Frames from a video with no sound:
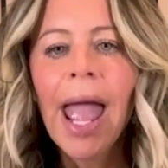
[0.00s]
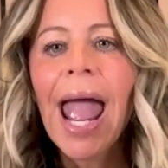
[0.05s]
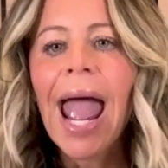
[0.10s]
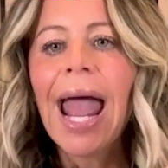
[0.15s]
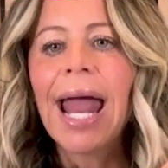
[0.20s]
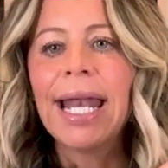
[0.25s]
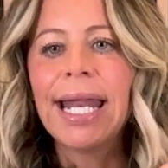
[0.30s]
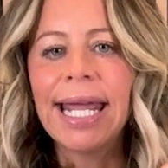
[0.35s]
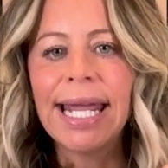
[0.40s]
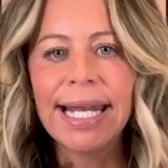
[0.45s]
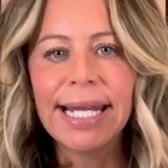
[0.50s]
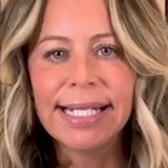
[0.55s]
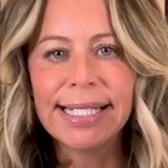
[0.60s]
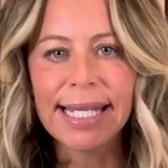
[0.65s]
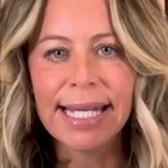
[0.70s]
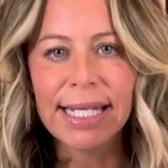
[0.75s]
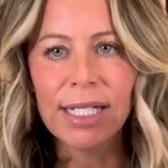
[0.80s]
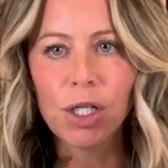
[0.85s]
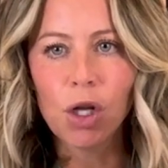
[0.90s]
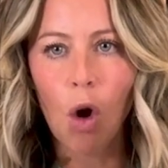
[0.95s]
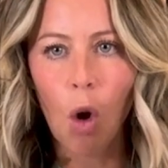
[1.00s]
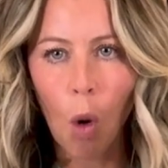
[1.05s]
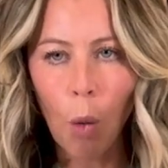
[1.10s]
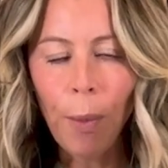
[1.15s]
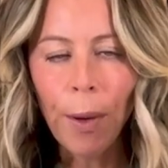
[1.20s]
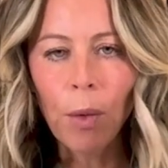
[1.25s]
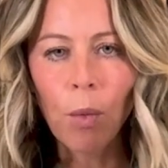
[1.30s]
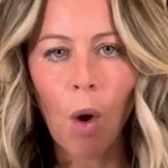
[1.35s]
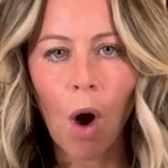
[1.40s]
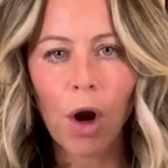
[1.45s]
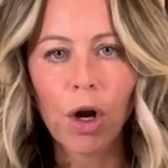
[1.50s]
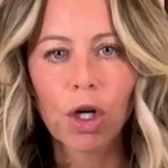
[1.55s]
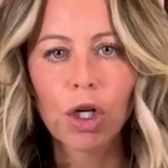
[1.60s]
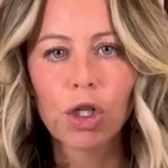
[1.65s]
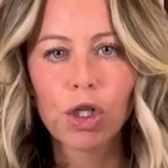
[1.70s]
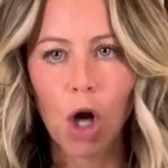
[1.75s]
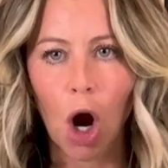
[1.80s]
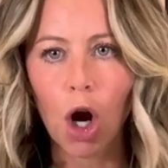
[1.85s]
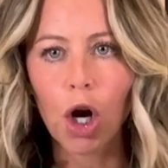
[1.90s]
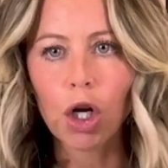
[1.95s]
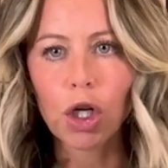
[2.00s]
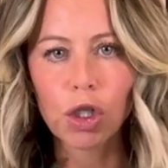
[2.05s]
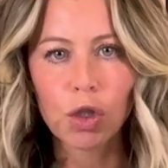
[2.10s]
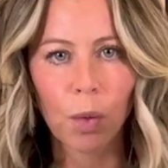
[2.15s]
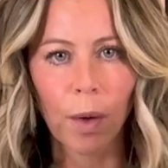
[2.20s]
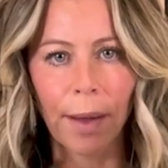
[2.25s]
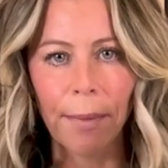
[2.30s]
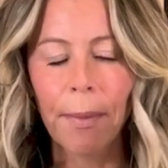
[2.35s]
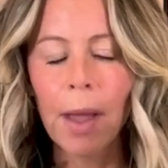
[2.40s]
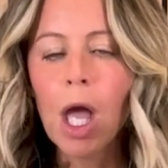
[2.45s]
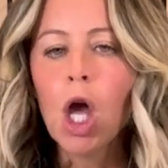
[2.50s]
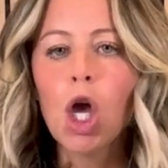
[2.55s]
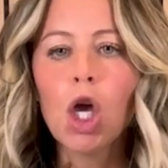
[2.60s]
And it is a open water, dark swim.